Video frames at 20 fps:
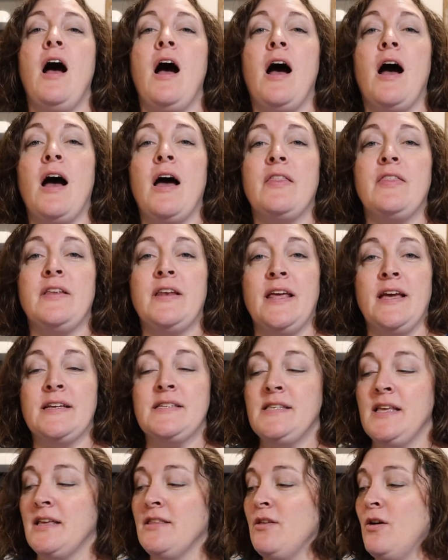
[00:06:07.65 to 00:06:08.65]
The
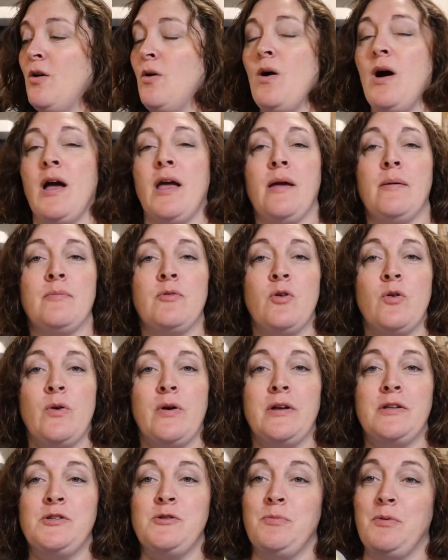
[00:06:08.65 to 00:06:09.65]
next thing, though, I am
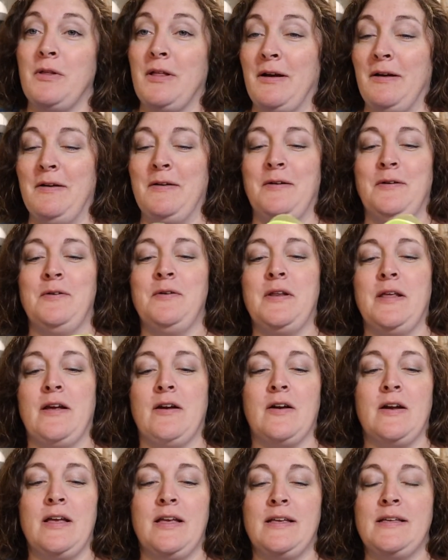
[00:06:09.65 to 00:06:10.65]
going to pull out
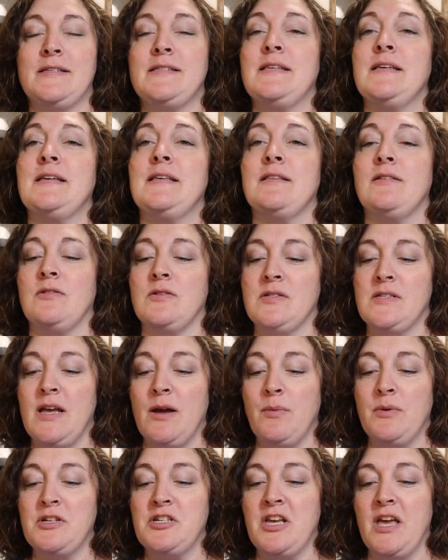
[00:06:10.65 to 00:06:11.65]
here is the little
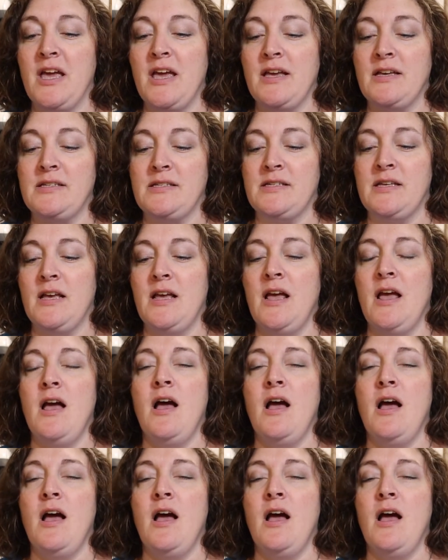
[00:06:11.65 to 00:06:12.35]
sandwich case.